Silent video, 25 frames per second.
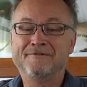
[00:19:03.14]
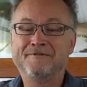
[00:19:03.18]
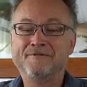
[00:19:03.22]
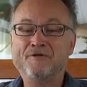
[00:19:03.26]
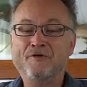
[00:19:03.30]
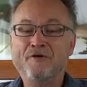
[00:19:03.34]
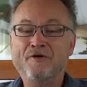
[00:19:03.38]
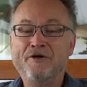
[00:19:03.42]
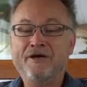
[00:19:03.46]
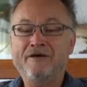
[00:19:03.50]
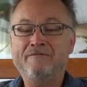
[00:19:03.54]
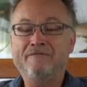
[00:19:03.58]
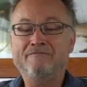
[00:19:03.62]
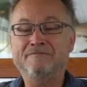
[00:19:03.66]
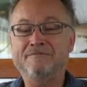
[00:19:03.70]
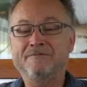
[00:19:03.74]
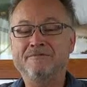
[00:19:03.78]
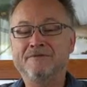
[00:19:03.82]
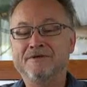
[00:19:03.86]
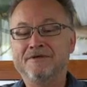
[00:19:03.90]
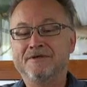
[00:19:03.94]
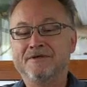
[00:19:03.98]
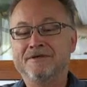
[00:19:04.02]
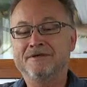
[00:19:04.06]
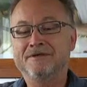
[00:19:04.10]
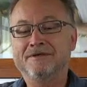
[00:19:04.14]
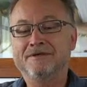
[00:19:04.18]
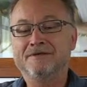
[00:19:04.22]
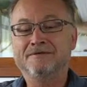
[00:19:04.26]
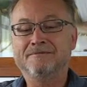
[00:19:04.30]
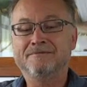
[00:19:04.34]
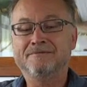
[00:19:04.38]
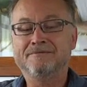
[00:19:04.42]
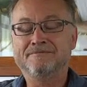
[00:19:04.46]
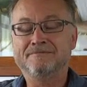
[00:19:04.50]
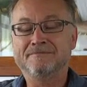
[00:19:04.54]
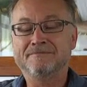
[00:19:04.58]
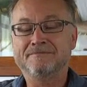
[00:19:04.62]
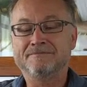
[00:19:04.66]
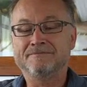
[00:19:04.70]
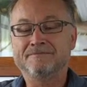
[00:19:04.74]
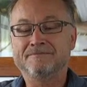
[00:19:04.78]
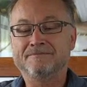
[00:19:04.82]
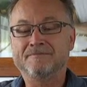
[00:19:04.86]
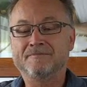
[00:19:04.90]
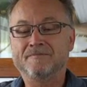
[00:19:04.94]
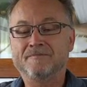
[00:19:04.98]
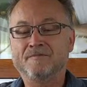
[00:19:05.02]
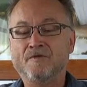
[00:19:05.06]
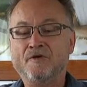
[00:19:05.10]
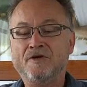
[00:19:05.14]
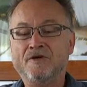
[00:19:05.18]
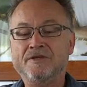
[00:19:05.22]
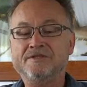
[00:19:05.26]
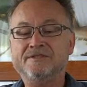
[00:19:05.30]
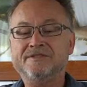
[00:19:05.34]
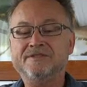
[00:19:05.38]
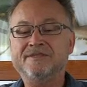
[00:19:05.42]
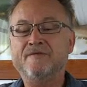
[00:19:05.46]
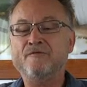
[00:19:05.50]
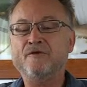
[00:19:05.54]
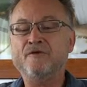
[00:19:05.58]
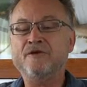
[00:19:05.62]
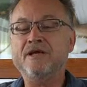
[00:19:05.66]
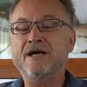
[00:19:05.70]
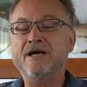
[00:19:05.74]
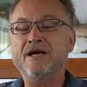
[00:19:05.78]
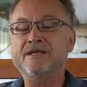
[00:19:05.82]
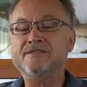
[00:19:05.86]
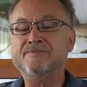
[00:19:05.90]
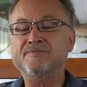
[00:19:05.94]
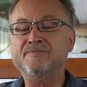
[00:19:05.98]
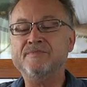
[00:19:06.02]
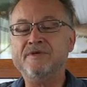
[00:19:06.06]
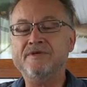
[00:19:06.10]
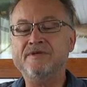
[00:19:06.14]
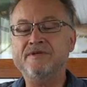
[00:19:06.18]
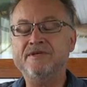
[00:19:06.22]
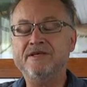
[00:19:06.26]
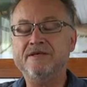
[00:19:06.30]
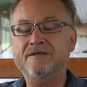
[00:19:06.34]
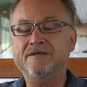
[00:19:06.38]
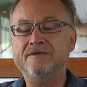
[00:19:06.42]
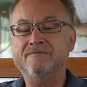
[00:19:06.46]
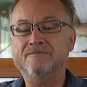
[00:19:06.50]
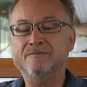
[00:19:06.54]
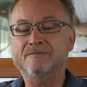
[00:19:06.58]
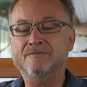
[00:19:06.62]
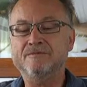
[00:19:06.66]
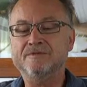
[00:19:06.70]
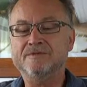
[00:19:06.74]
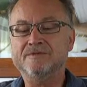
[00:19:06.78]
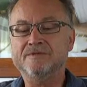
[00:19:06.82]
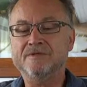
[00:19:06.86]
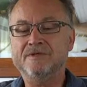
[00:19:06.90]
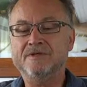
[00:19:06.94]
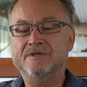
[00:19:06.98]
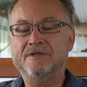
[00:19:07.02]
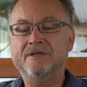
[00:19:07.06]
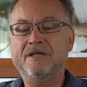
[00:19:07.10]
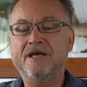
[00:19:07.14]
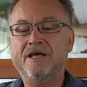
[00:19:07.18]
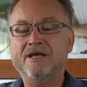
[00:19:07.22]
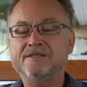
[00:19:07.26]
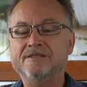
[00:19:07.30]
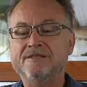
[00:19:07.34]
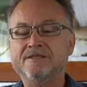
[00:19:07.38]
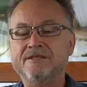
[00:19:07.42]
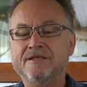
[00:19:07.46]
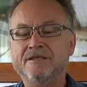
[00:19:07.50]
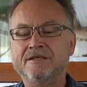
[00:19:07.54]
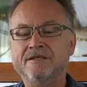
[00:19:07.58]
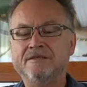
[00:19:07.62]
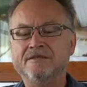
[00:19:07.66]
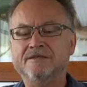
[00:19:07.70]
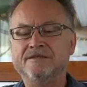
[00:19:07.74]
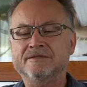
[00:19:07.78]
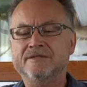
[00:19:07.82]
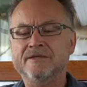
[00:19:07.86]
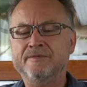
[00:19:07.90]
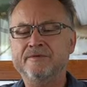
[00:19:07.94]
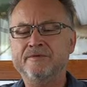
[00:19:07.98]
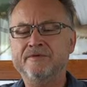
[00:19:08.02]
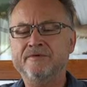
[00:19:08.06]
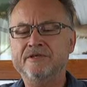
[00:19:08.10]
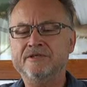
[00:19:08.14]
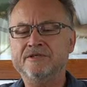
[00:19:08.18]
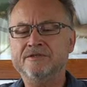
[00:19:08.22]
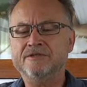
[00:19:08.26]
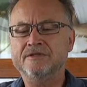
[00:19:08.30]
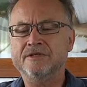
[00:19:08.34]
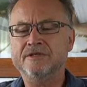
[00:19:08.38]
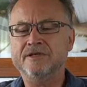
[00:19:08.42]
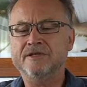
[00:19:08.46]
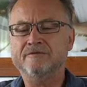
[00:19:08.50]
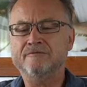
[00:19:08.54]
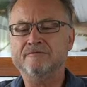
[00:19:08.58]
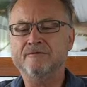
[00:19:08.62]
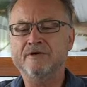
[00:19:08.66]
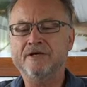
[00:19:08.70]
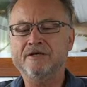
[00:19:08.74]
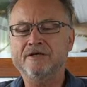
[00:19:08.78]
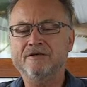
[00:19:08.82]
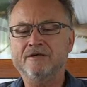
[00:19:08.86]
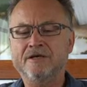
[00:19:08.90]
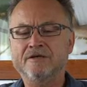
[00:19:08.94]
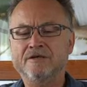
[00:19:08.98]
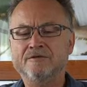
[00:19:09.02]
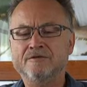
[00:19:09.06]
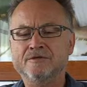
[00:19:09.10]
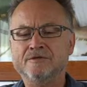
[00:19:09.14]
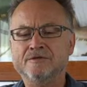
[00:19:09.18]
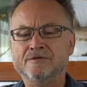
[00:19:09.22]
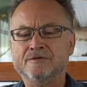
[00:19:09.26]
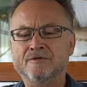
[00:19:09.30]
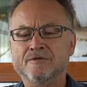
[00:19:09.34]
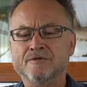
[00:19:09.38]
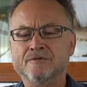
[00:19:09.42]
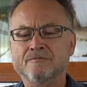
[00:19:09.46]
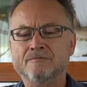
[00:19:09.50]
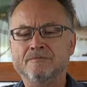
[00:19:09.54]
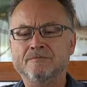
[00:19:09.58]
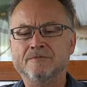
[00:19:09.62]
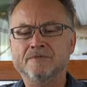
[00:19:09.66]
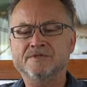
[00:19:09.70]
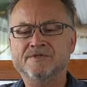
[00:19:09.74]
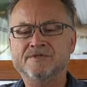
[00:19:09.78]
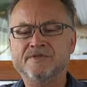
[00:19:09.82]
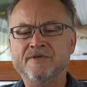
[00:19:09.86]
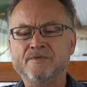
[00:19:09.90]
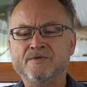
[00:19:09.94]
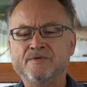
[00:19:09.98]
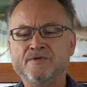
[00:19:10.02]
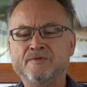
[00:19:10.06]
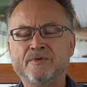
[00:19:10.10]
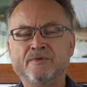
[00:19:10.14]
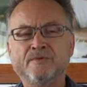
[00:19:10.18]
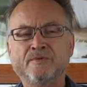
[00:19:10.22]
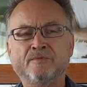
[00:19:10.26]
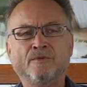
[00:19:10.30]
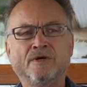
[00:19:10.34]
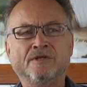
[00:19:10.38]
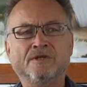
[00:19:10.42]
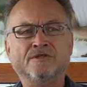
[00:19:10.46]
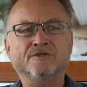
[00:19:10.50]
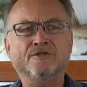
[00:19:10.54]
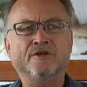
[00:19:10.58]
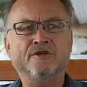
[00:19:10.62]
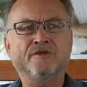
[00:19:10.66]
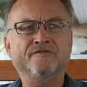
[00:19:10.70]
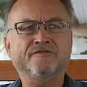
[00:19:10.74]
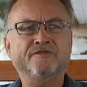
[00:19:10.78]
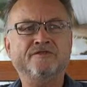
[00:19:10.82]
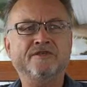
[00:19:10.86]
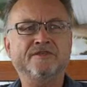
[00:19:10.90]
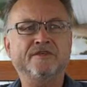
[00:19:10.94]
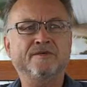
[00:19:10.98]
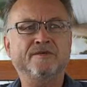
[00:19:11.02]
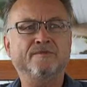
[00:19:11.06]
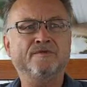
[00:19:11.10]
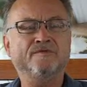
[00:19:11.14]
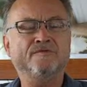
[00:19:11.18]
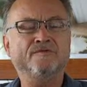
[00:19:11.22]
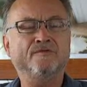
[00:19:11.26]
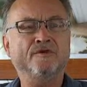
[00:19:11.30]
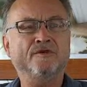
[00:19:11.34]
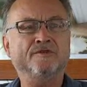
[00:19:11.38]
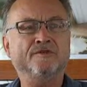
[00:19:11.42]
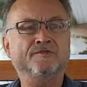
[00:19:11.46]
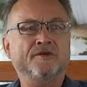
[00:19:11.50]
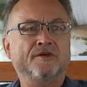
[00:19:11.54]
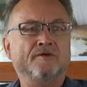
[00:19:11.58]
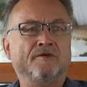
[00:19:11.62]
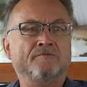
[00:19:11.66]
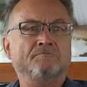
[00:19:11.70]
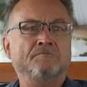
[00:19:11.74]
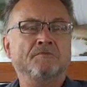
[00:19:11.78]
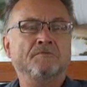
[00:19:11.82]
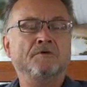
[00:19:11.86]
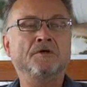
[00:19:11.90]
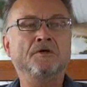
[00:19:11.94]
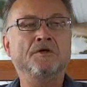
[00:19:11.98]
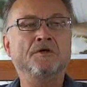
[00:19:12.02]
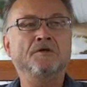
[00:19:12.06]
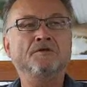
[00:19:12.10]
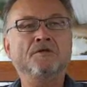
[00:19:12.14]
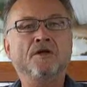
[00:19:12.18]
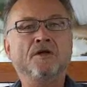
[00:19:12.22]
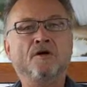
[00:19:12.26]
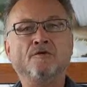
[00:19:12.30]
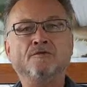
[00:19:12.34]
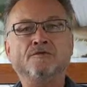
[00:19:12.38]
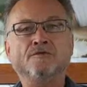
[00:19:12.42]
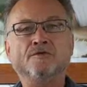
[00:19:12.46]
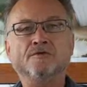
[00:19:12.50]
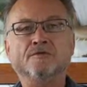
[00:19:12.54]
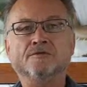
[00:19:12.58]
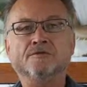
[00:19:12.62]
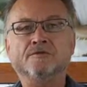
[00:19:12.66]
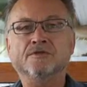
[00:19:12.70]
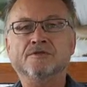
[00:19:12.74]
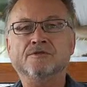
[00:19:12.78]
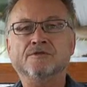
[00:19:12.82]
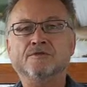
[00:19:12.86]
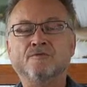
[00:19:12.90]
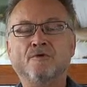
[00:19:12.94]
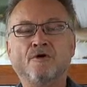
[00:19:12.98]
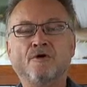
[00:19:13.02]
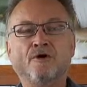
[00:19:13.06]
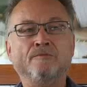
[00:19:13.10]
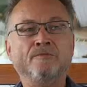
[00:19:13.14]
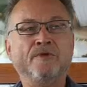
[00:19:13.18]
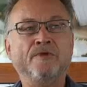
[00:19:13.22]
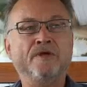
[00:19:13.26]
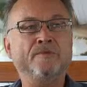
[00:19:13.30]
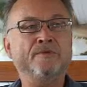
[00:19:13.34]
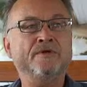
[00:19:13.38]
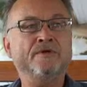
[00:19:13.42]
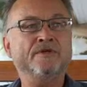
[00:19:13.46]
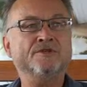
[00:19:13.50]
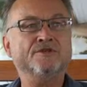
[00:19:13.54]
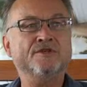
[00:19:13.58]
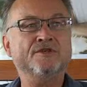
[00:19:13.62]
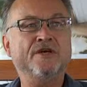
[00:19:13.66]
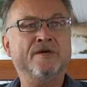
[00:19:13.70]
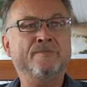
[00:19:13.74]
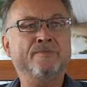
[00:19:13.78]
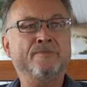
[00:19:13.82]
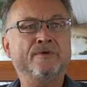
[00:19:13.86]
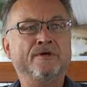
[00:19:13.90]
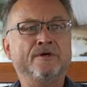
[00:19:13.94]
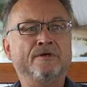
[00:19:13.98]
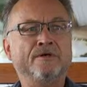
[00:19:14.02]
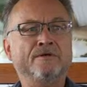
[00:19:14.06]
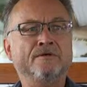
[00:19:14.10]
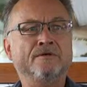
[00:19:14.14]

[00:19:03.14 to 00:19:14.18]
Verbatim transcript: No, I, uh, no, someone asked me, yeah, uh, so uh, last year I had the same question, like why are you so, it seems to be much softer than before. So now the, the sword maybe is sharper.